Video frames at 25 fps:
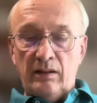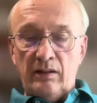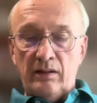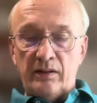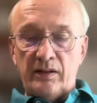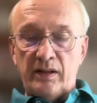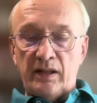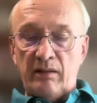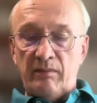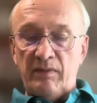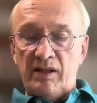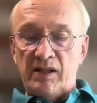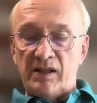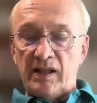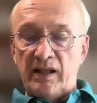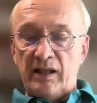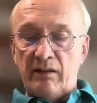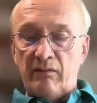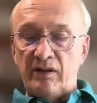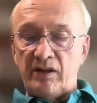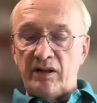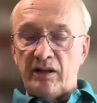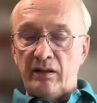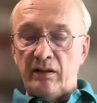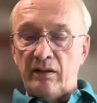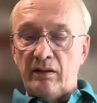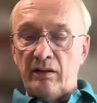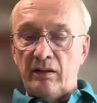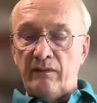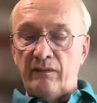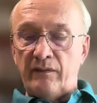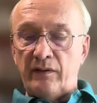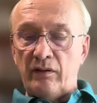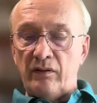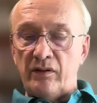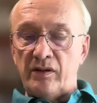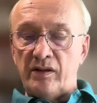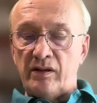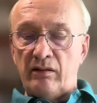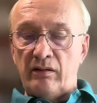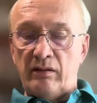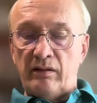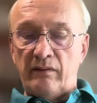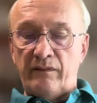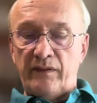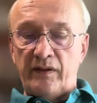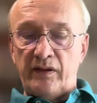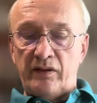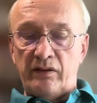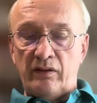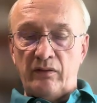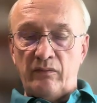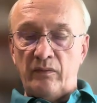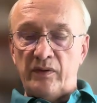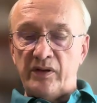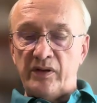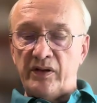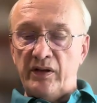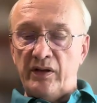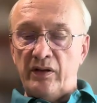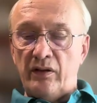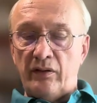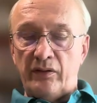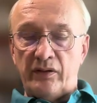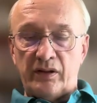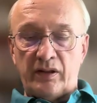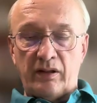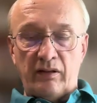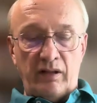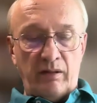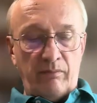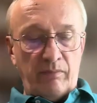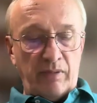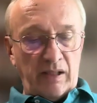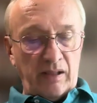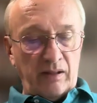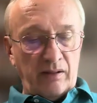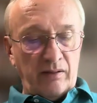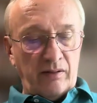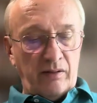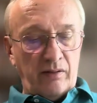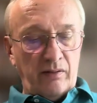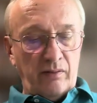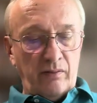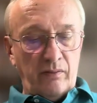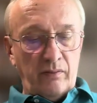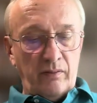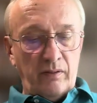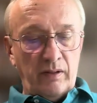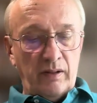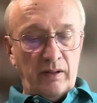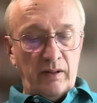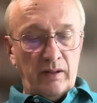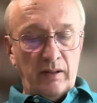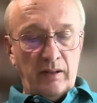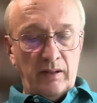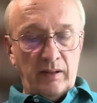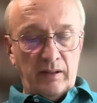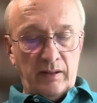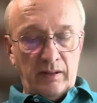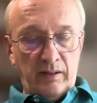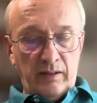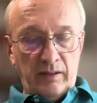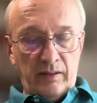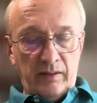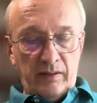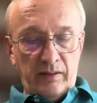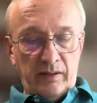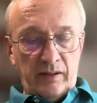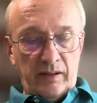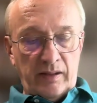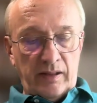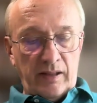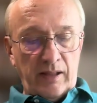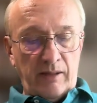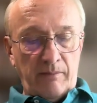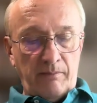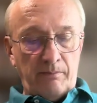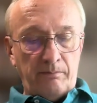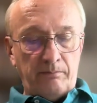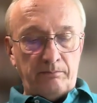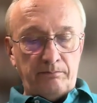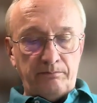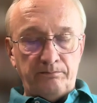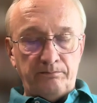Siamese language and a consular official, was not going back to Siam.